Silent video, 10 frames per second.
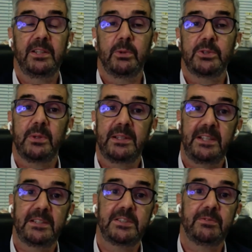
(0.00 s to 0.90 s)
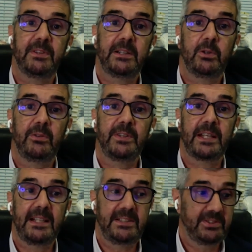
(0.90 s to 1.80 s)
you want to identify all of the
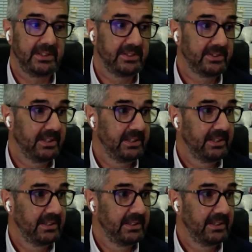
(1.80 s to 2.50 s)
cases,